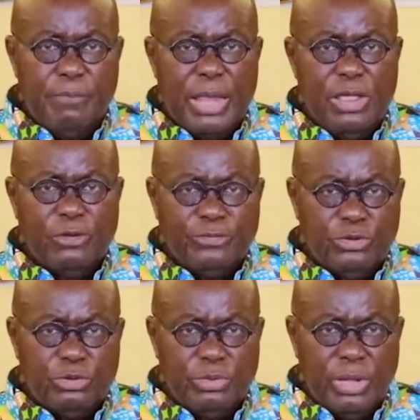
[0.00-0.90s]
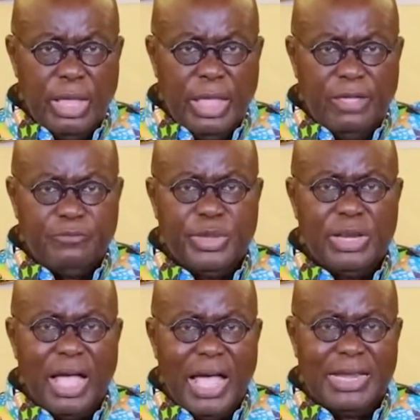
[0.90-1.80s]
many of whom have
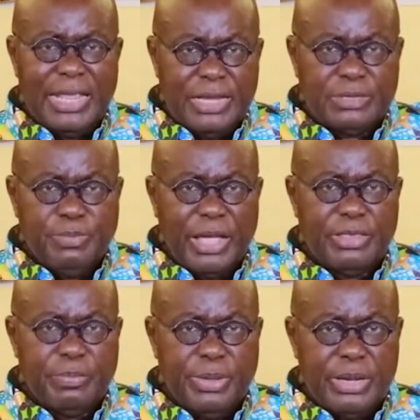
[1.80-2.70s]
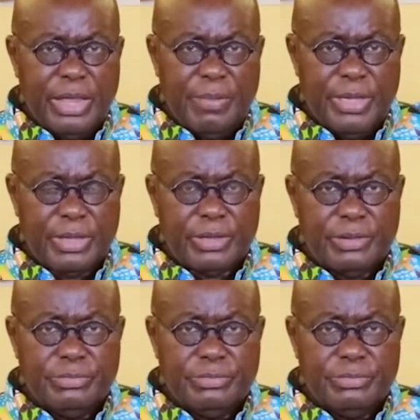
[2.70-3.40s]
been hard hit by the pandemic.